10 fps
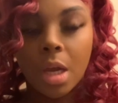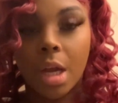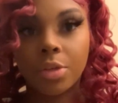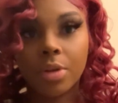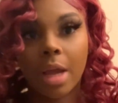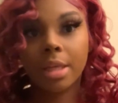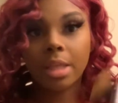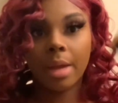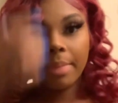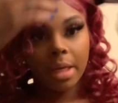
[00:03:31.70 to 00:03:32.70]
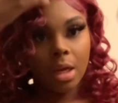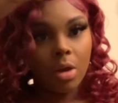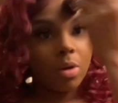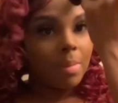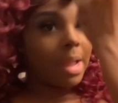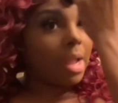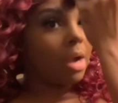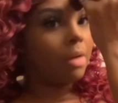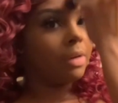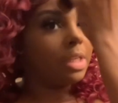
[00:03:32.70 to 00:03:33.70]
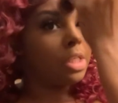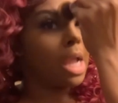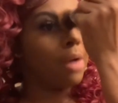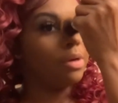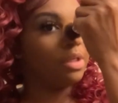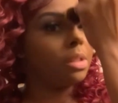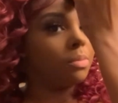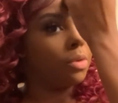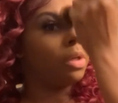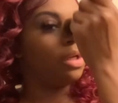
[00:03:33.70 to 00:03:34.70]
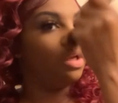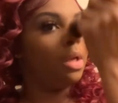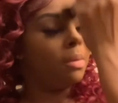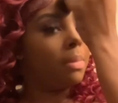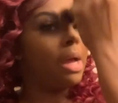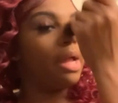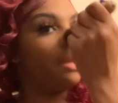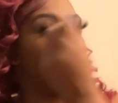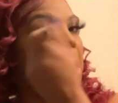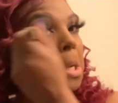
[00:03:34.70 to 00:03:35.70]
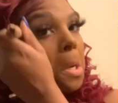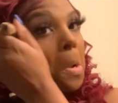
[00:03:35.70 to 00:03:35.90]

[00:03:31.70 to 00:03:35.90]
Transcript: All right, you guys, I made it home. I had already showered this morning, but I had made it